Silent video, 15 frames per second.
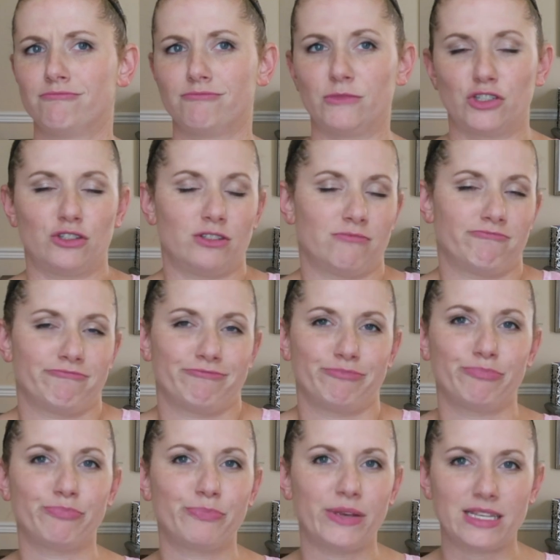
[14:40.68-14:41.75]
Just
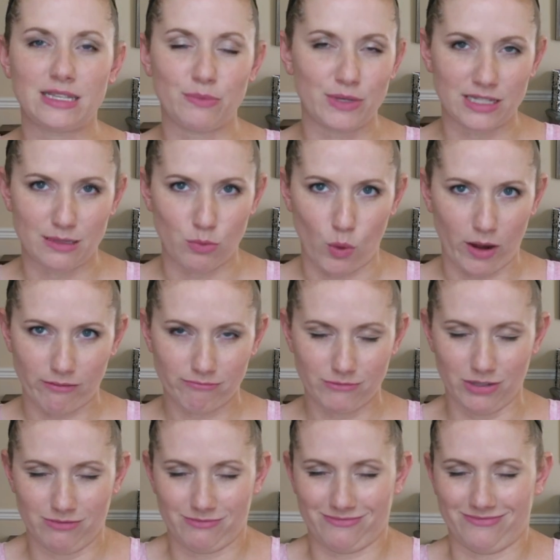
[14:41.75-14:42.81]
busy, busy boy.
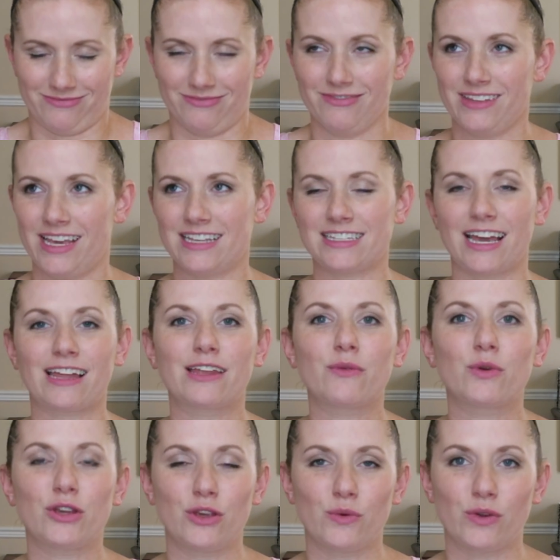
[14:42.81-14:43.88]
Exactly
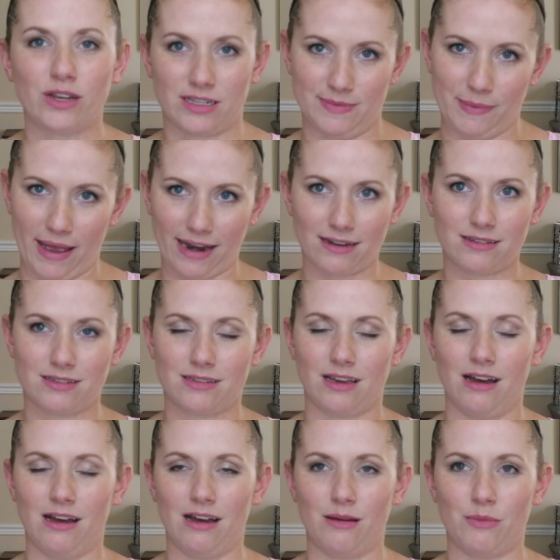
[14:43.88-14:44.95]
what you would expect,
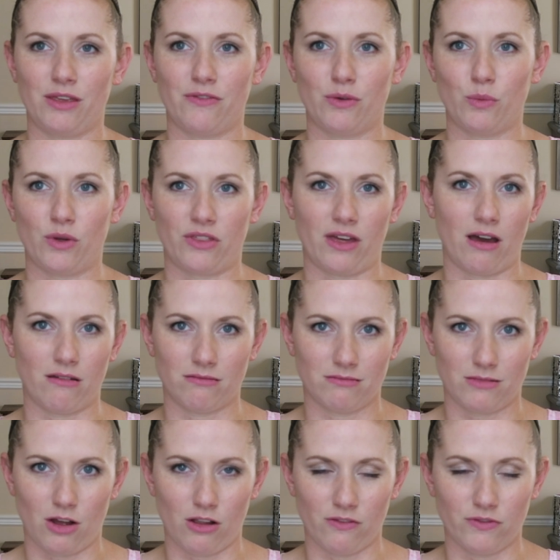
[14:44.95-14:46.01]
even without
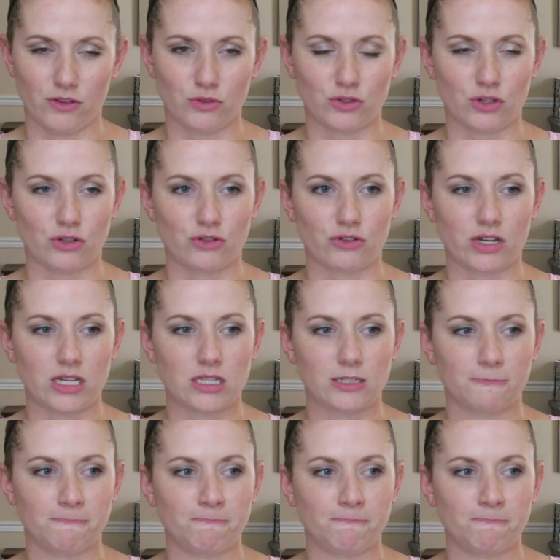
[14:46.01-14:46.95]
all of those surgeries.